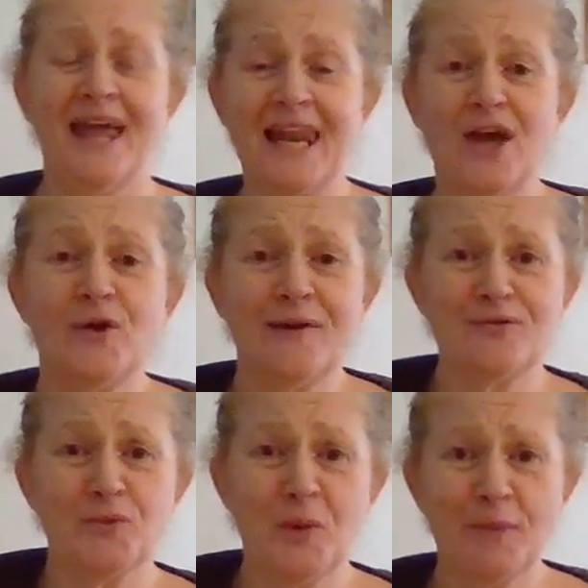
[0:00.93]
Hello
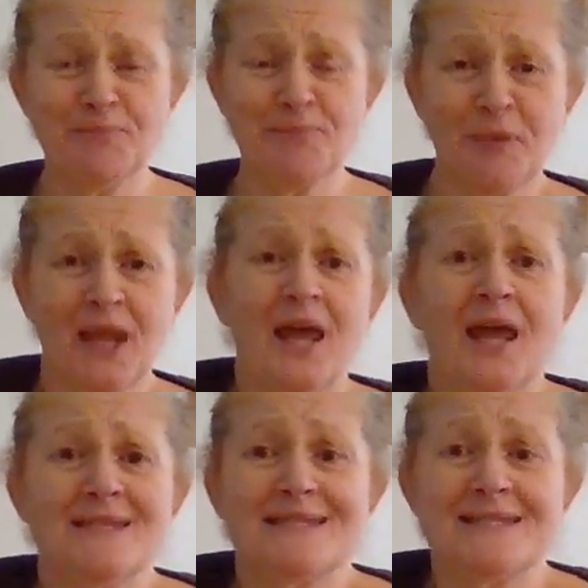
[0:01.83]
everyone.
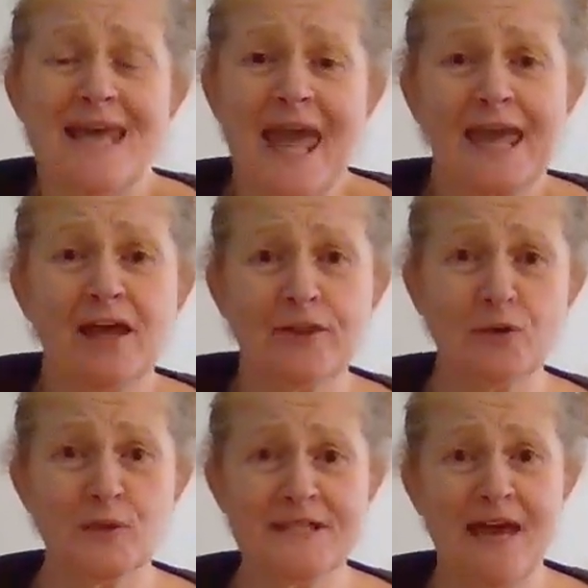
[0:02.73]
Today I
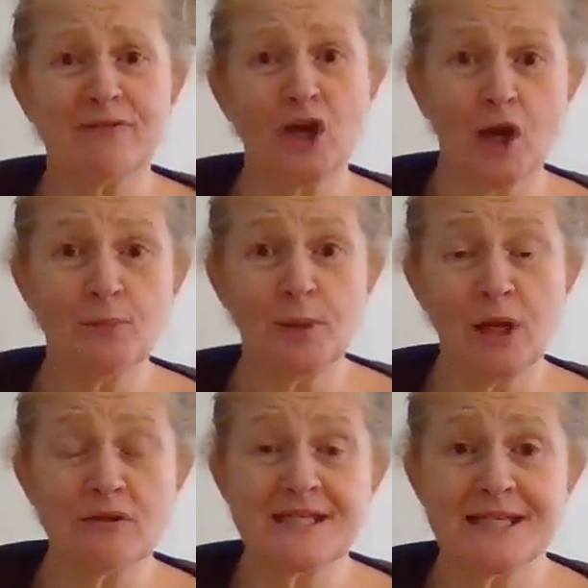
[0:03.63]
thought we'd have a go at
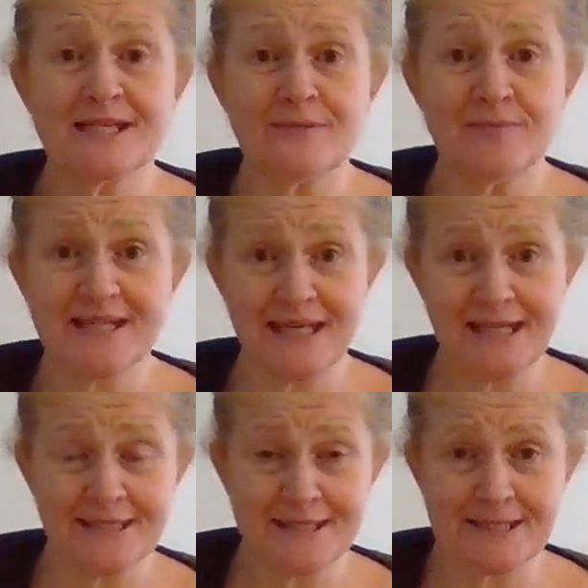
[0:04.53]
planting some
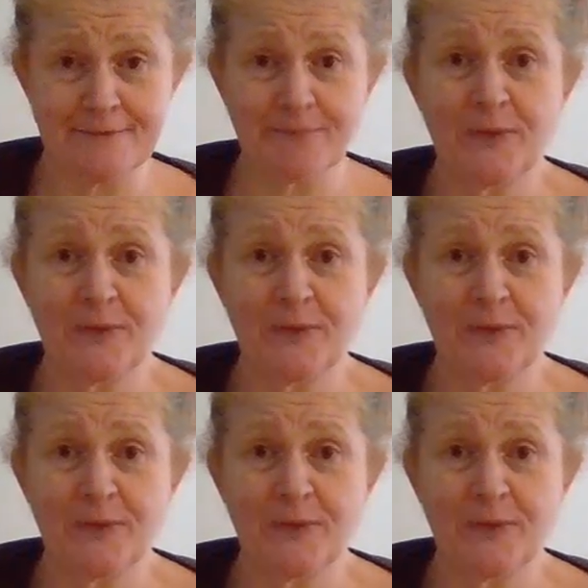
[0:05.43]
seeds.